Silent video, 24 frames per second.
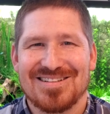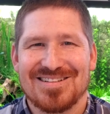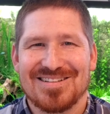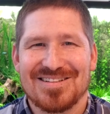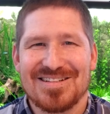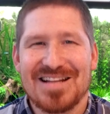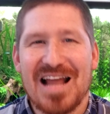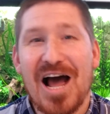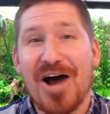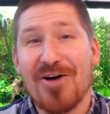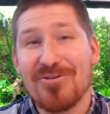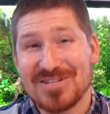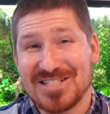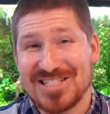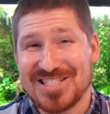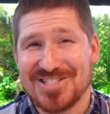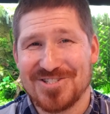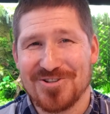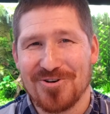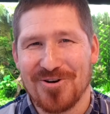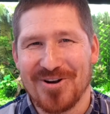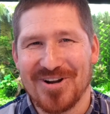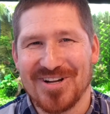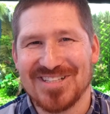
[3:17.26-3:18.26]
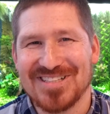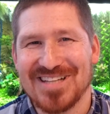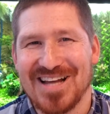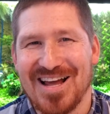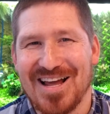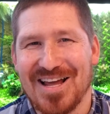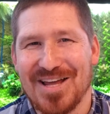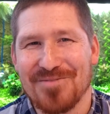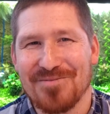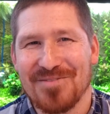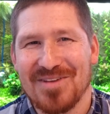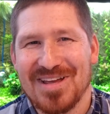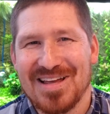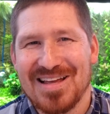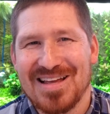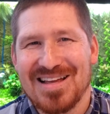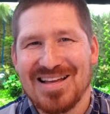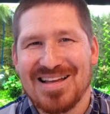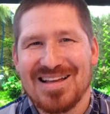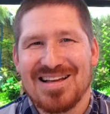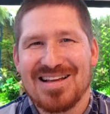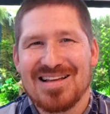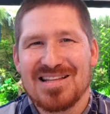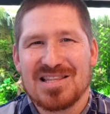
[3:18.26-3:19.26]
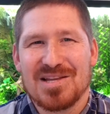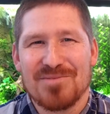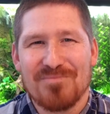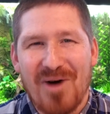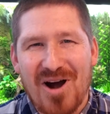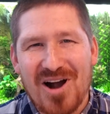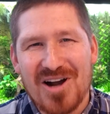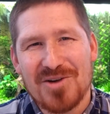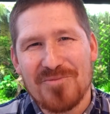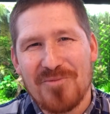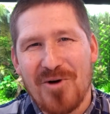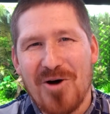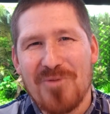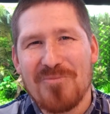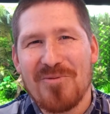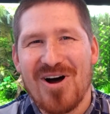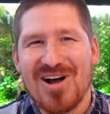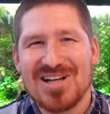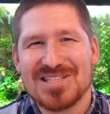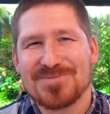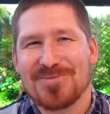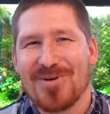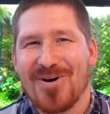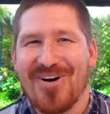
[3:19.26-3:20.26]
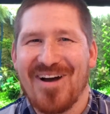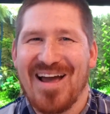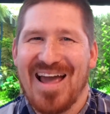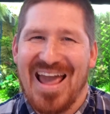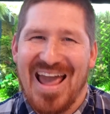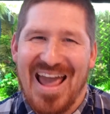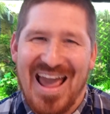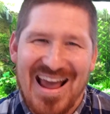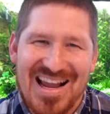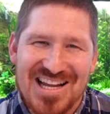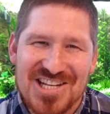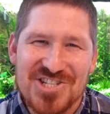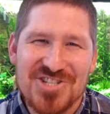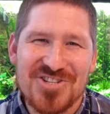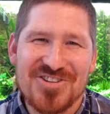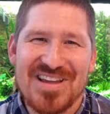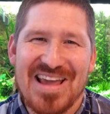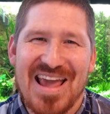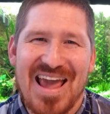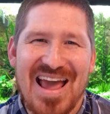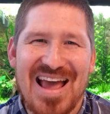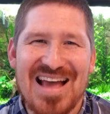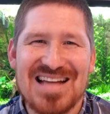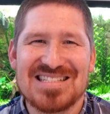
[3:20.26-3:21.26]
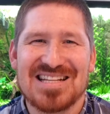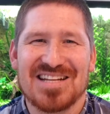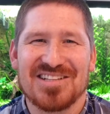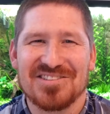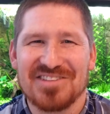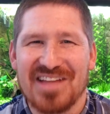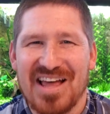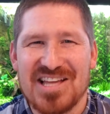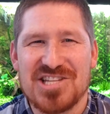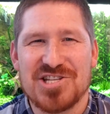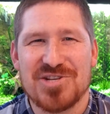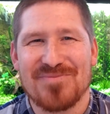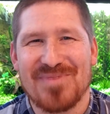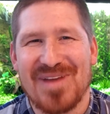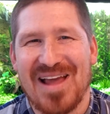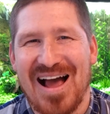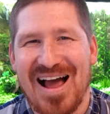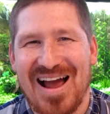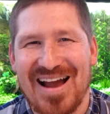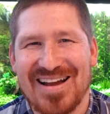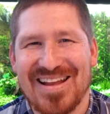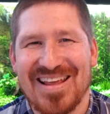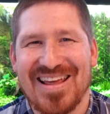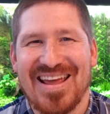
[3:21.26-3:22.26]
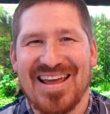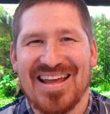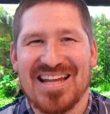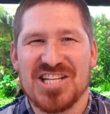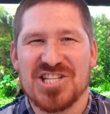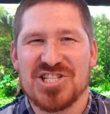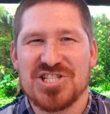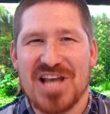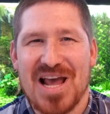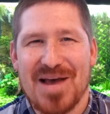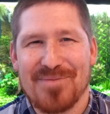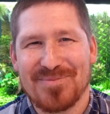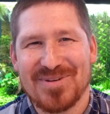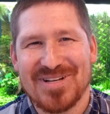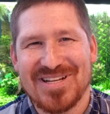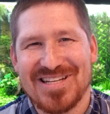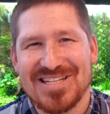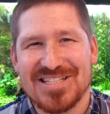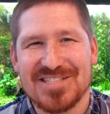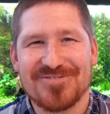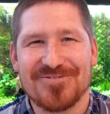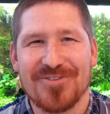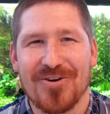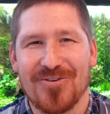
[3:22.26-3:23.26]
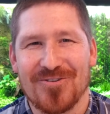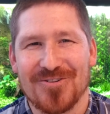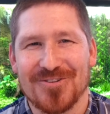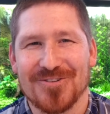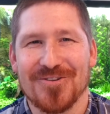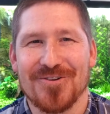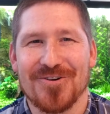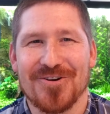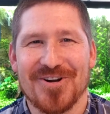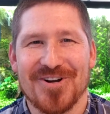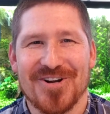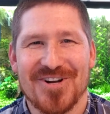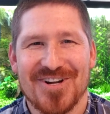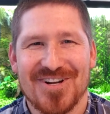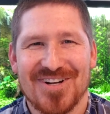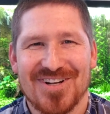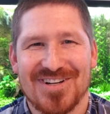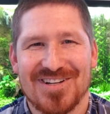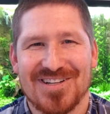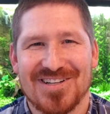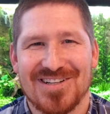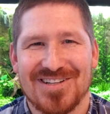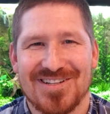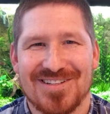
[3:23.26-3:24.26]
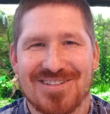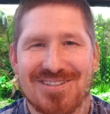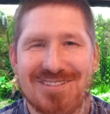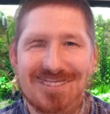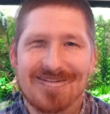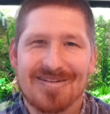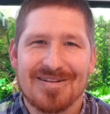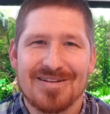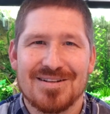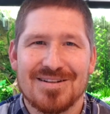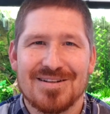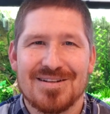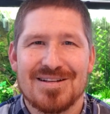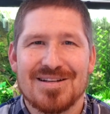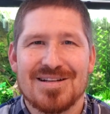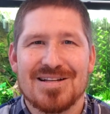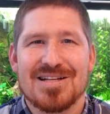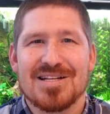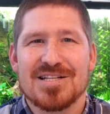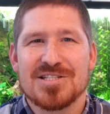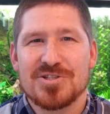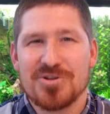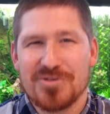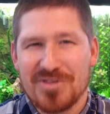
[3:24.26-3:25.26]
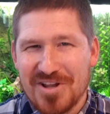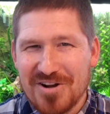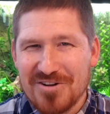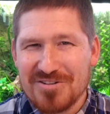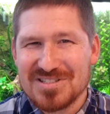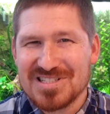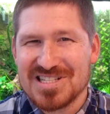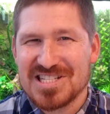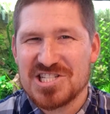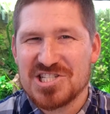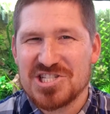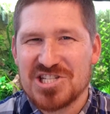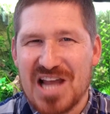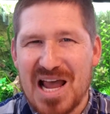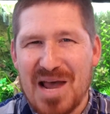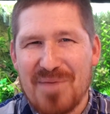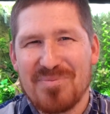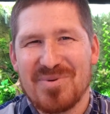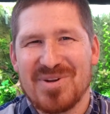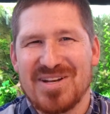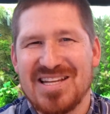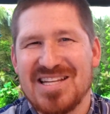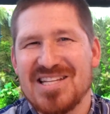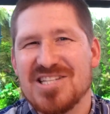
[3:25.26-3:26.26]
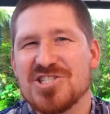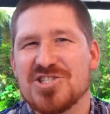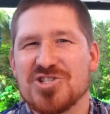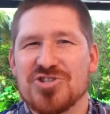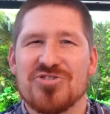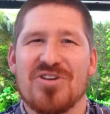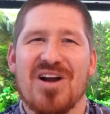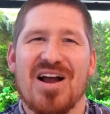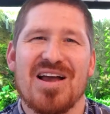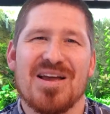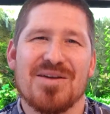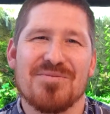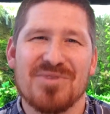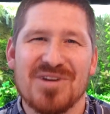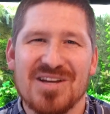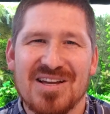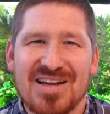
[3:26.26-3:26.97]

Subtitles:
Now it's story time. The Marimo Moss Ball actually has a legend behind it in Japanese folklore. So there was this Japanese tribe.